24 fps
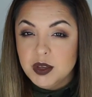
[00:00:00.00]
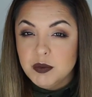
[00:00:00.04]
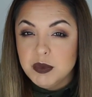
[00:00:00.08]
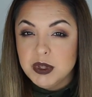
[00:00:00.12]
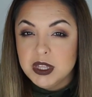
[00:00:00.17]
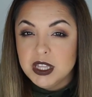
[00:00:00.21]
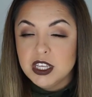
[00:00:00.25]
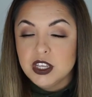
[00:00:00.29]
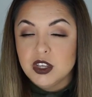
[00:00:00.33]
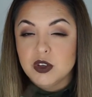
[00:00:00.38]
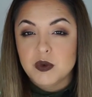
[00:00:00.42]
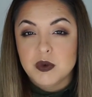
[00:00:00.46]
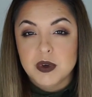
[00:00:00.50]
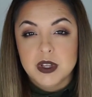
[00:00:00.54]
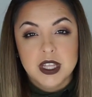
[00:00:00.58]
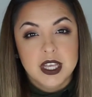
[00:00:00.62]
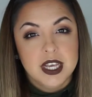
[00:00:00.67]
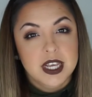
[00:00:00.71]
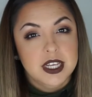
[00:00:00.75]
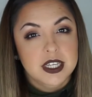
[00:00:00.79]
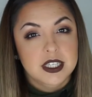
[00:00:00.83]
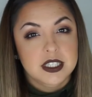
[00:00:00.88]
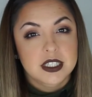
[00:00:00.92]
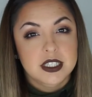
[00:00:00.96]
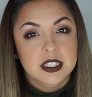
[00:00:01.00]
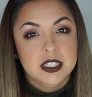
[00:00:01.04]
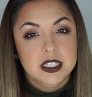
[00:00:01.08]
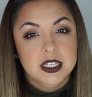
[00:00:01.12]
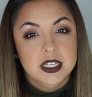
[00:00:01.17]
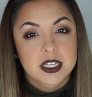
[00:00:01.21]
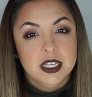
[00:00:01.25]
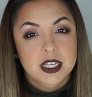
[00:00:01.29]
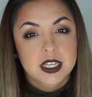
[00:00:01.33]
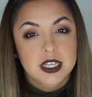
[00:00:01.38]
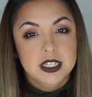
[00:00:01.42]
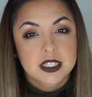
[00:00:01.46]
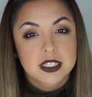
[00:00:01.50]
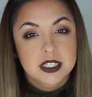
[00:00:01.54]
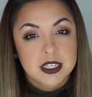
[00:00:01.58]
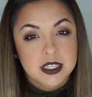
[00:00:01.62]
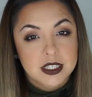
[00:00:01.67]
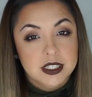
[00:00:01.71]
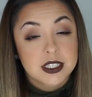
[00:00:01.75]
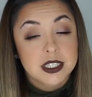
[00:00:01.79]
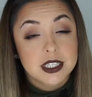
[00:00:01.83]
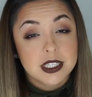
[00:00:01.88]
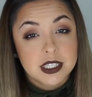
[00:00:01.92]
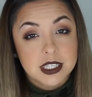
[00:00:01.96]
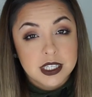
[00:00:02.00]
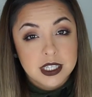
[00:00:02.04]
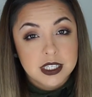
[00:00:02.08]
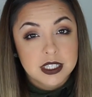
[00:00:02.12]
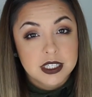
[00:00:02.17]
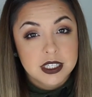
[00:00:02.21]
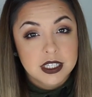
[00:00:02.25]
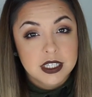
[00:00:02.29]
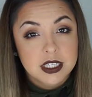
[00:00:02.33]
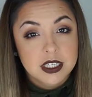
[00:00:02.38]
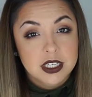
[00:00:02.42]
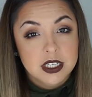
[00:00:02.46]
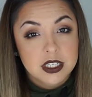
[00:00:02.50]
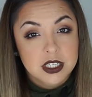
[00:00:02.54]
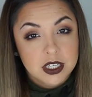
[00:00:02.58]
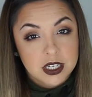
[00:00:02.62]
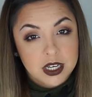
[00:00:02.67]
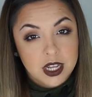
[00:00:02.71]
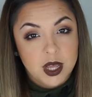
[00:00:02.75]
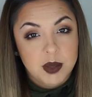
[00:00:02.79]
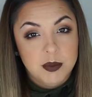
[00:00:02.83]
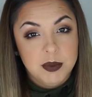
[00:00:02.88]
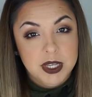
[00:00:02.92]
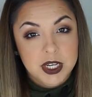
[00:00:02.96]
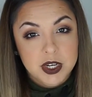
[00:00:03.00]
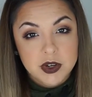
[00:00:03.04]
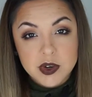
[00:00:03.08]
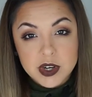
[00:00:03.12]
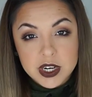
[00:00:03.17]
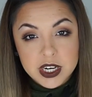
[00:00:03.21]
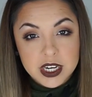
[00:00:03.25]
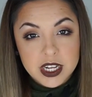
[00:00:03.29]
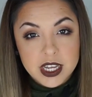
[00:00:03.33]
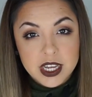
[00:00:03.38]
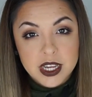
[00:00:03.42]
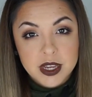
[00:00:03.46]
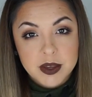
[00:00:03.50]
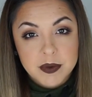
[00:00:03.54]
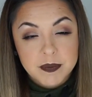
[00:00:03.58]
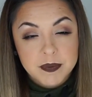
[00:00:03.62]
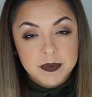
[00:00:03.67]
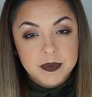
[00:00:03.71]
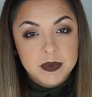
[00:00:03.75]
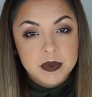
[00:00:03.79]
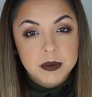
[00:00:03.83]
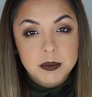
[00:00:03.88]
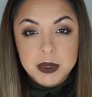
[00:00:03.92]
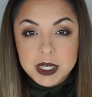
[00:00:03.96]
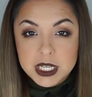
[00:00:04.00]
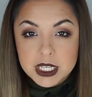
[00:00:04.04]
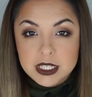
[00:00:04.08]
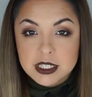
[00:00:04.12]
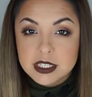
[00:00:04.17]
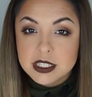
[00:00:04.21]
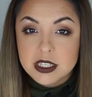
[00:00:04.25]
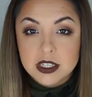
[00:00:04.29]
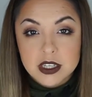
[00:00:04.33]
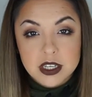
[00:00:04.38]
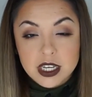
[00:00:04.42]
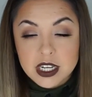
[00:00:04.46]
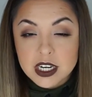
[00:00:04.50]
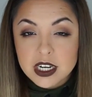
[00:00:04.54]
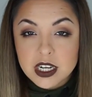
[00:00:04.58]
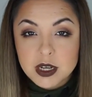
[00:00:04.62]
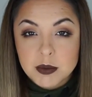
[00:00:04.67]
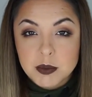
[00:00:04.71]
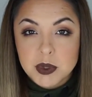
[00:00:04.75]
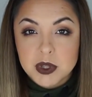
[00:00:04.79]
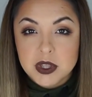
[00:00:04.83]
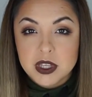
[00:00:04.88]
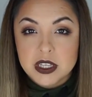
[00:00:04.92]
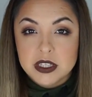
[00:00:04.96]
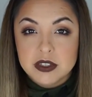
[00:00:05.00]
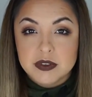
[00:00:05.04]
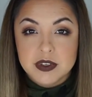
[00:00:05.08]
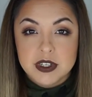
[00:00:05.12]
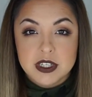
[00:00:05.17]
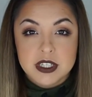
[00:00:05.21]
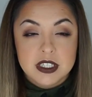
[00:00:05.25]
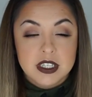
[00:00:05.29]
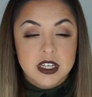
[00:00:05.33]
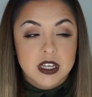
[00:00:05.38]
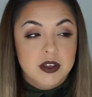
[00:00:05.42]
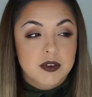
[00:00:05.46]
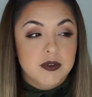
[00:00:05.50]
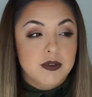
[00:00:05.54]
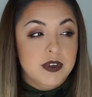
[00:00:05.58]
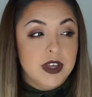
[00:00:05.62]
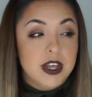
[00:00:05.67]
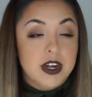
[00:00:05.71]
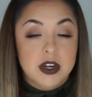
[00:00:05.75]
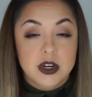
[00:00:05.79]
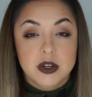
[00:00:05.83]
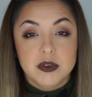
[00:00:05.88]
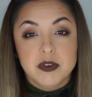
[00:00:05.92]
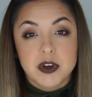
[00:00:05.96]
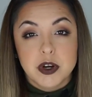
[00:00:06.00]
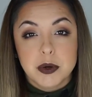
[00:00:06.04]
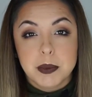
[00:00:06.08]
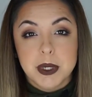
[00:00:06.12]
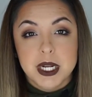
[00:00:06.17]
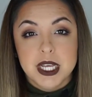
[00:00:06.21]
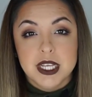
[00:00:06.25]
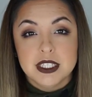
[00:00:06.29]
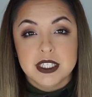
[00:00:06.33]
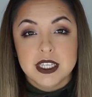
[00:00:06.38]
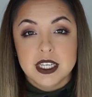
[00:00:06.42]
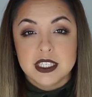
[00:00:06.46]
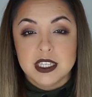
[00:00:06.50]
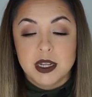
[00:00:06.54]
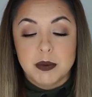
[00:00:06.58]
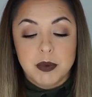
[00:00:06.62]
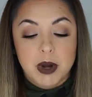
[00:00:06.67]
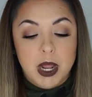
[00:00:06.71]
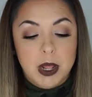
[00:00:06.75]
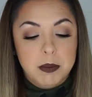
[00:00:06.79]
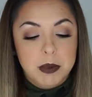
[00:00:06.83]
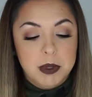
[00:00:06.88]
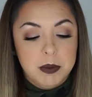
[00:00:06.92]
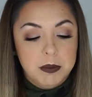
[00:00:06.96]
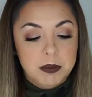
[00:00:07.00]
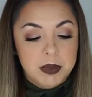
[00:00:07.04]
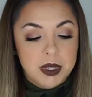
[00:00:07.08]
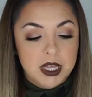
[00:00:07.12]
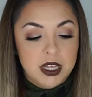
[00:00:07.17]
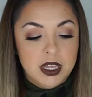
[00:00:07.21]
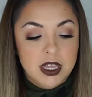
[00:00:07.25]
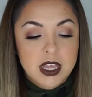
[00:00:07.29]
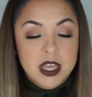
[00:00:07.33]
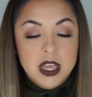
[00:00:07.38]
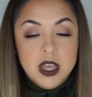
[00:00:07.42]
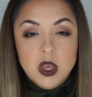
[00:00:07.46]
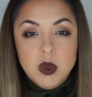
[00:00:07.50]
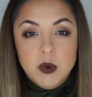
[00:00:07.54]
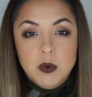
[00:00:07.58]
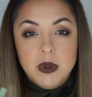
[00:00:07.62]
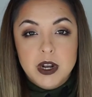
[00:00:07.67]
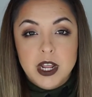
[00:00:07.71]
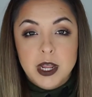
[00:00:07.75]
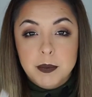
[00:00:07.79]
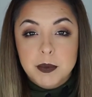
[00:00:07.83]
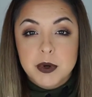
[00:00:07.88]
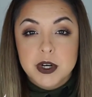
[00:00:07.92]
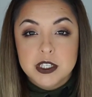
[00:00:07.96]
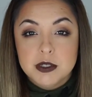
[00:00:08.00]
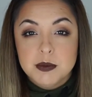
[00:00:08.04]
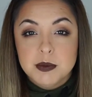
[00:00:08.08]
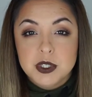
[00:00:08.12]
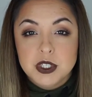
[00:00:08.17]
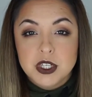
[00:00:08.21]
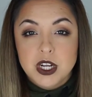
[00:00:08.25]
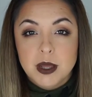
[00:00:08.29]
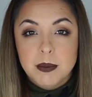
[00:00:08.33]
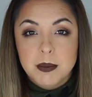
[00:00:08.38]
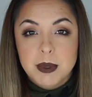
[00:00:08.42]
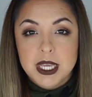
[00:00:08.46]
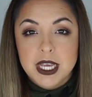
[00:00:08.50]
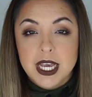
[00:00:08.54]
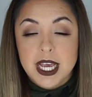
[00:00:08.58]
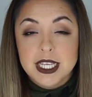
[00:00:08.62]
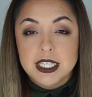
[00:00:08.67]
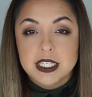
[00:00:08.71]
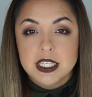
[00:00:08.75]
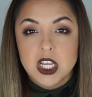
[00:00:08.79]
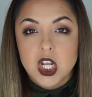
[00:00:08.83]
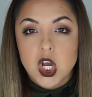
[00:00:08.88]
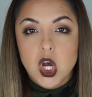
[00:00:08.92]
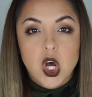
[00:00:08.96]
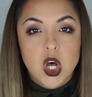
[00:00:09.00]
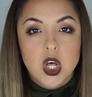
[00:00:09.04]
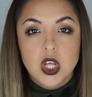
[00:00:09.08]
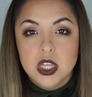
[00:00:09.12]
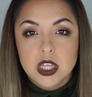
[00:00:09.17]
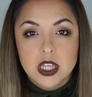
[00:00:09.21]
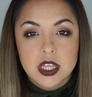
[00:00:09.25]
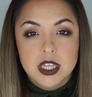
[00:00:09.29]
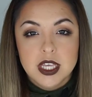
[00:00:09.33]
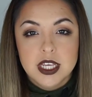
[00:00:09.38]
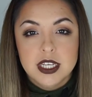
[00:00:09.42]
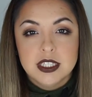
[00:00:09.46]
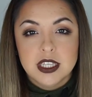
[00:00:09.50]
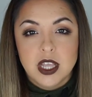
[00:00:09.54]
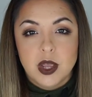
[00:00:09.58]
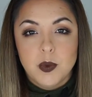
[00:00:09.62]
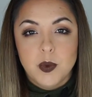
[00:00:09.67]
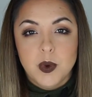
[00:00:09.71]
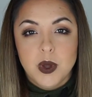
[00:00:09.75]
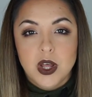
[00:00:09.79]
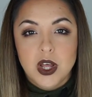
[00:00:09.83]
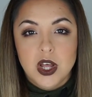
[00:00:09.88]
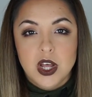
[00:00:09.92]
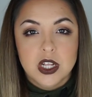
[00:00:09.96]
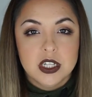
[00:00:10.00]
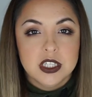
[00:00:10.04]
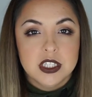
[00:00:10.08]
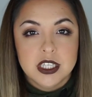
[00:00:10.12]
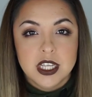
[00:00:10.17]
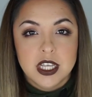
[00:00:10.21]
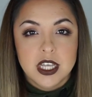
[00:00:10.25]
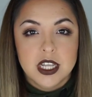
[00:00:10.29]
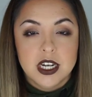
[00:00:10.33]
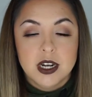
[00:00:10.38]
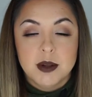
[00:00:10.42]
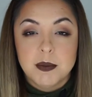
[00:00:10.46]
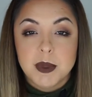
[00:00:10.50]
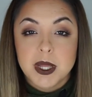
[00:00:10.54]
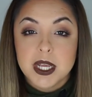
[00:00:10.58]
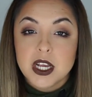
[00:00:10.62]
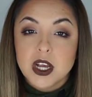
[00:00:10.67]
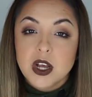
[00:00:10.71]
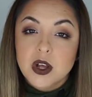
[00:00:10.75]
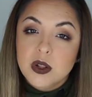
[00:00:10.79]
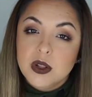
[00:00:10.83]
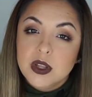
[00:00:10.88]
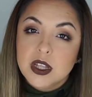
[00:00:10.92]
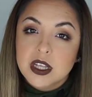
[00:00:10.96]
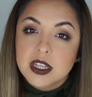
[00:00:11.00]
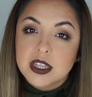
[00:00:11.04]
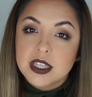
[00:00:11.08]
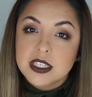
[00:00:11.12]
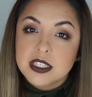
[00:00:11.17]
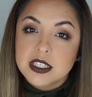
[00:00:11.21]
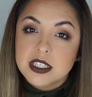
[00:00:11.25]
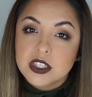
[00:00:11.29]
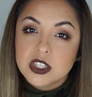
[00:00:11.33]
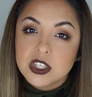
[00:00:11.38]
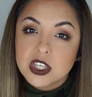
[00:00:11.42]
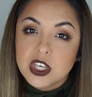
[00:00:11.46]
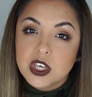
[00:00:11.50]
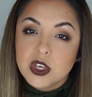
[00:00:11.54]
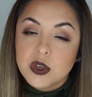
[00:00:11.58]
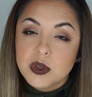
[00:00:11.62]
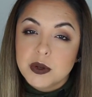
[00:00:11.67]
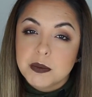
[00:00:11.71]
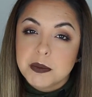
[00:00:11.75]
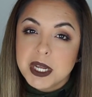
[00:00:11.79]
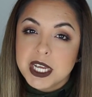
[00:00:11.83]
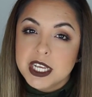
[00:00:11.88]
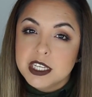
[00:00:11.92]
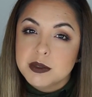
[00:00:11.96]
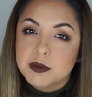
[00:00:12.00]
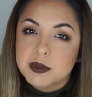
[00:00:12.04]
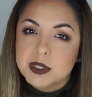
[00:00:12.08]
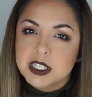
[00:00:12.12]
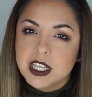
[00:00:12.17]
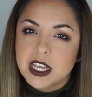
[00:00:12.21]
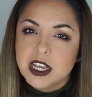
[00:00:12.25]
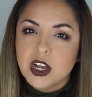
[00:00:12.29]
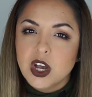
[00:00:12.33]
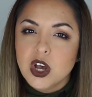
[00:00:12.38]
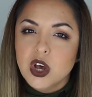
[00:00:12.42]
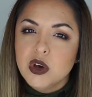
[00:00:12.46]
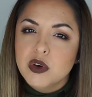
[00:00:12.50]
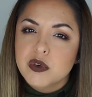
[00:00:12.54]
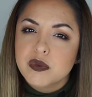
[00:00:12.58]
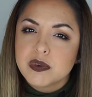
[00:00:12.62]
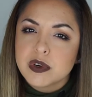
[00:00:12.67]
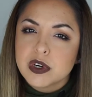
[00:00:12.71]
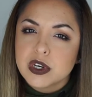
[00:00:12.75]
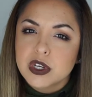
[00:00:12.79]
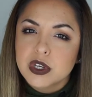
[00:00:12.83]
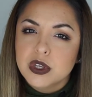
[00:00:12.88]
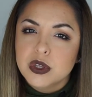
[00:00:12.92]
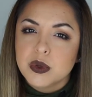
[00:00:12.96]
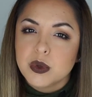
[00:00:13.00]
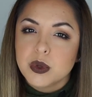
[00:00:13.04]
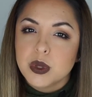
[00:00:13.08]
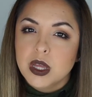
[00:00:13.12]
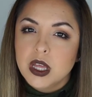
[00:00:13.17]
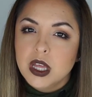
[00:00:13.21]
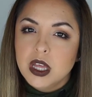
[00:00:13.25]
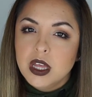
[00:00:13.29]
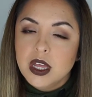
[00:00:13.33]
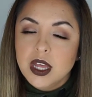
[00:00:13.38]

But then you realize 'tis the season to not be greedy, but you still get a couple things for yourself. I don't know if everybody else has that problem, but when I'm Christmas shopping, I see all the things I want on sale and I'm like, oh, look, this is cute. And my husband's like, oh, for who?